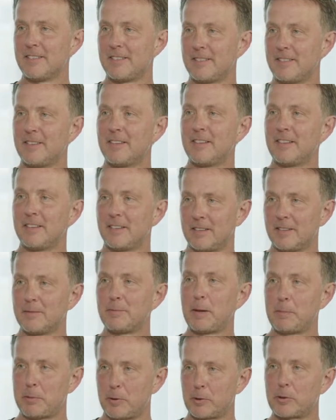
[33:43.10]
people would do it.
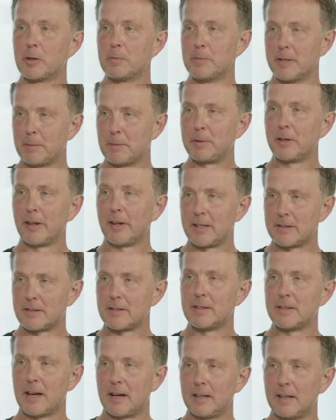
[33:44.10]
People would do
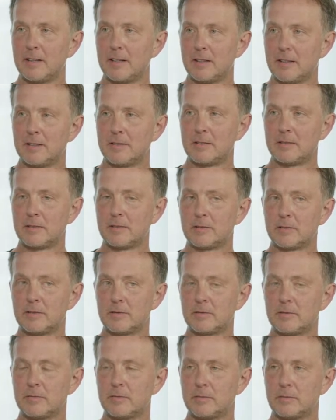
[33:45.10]
it. But right now, the
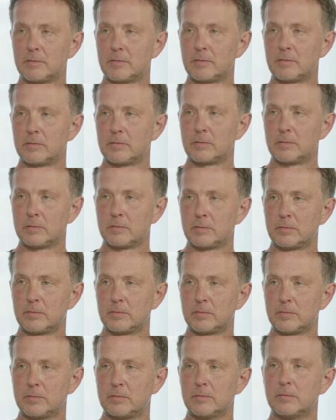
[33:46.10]
proxy is 0.
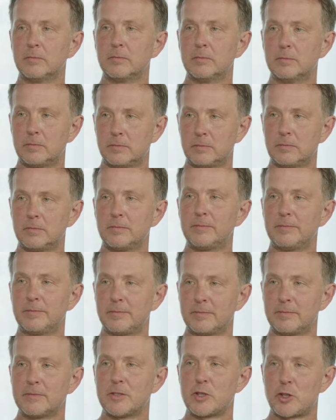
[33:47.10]
Right? Like,
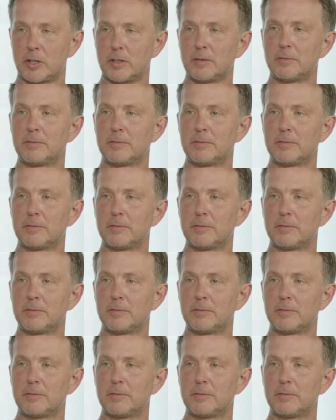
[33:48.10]
let's see if